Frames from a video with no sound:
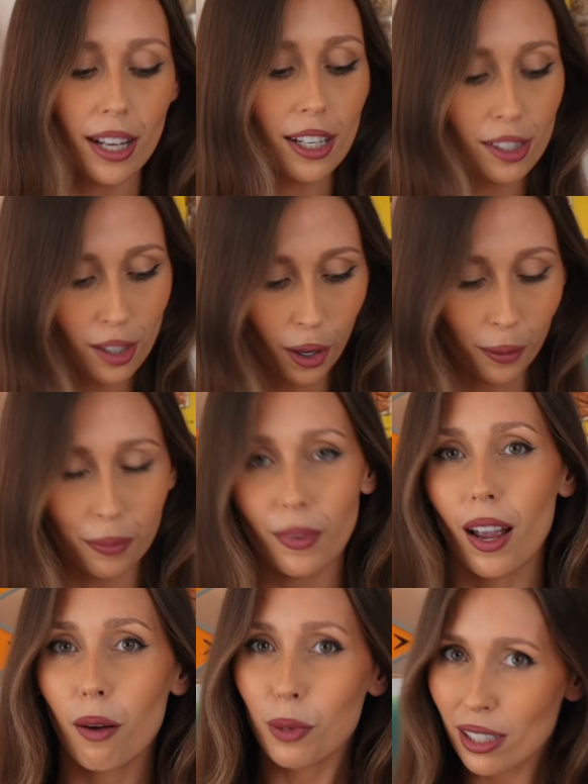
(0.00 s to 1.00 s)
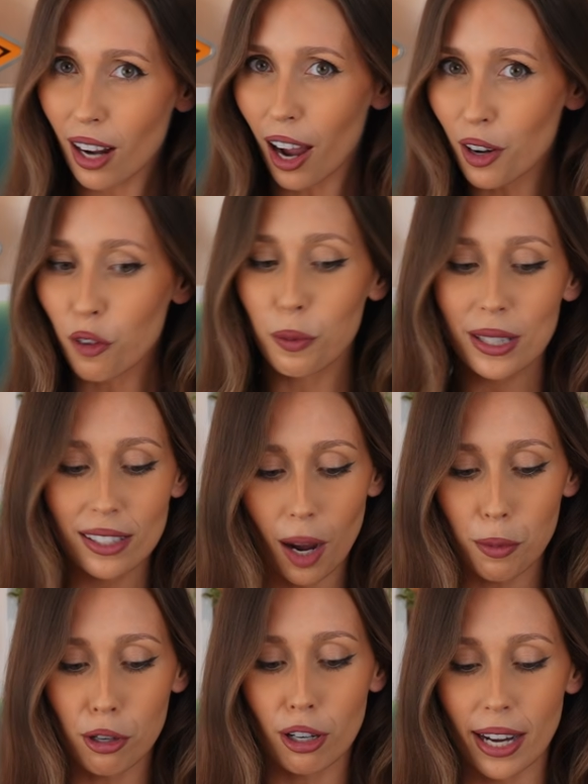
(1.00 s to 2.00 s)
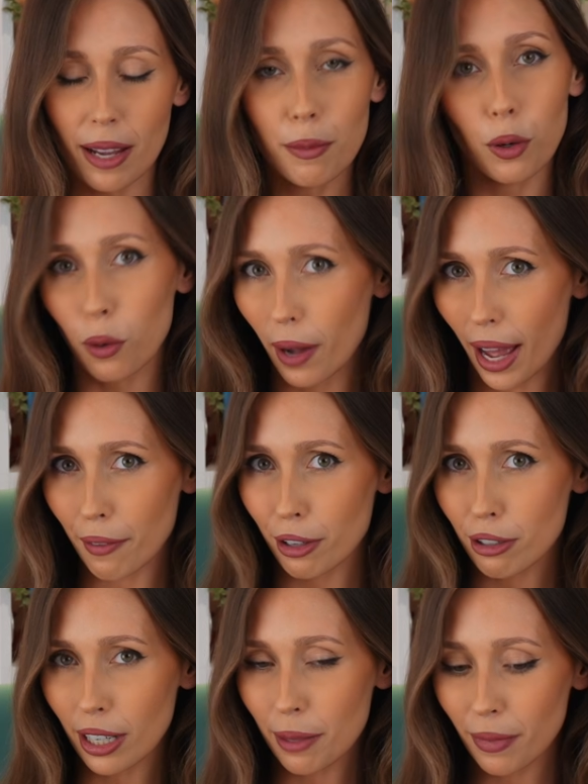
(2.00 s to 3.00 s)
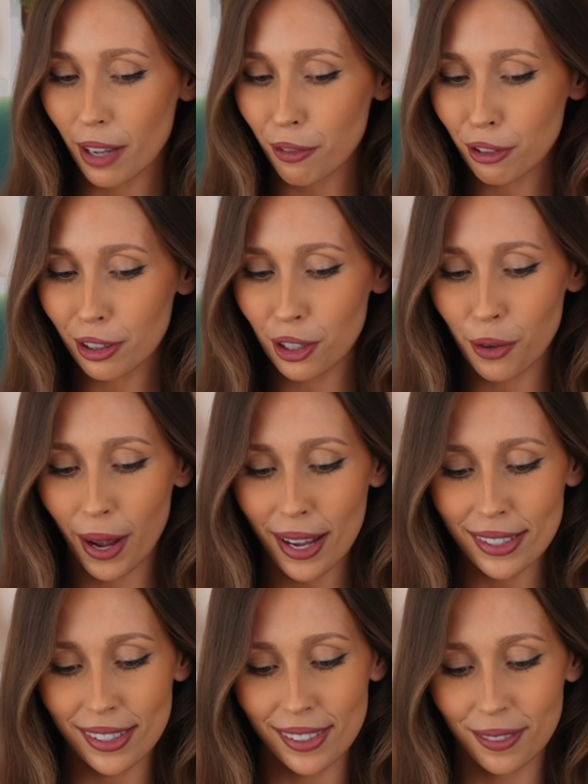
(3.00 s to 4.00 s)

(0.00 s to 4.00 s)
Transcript: So we're starting off with double cream or heavy cream if you're in the US.